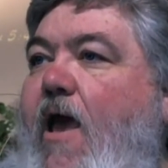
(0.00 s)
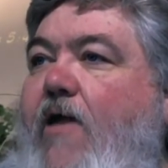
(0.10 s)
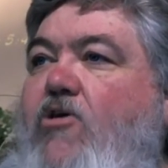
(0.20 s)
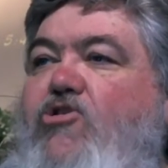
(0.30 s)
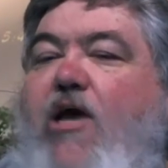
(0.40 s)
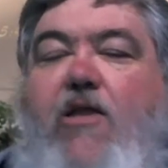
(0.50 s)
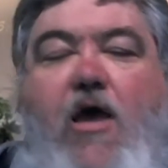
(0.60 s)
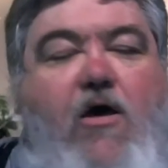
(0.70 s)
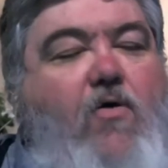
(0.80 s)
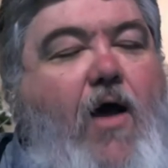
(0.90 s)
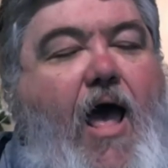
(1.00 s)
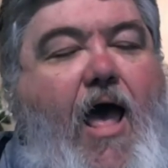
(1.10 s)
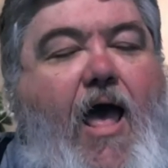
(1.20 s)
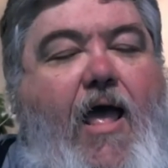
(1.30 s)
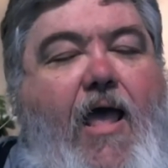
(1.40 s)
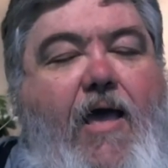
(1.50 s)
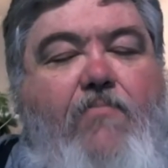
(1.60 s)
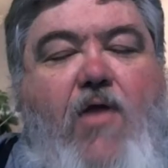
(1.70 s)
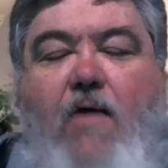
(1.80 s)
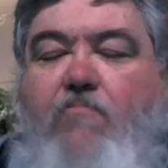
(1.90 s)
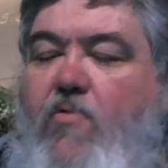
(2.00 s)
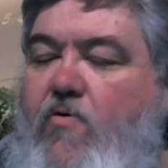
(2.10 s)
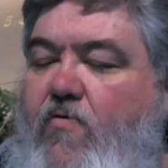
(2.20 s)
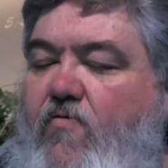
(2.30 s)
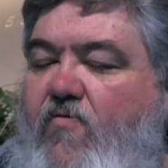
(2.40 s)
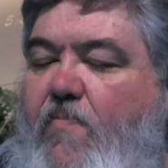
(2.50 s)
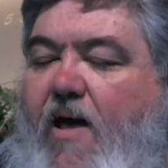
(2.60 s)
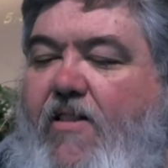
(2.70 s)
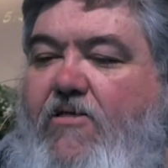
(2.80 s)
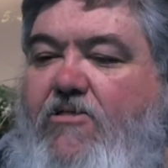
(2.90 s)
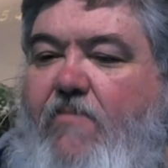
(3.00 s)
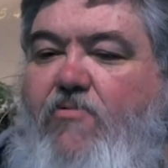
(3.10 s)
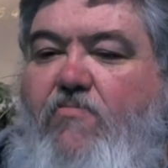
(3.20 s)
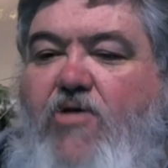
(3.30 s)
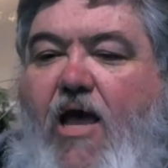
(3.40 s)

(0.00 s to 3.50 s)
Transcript: And you say, no, I am not moved by these symptoms.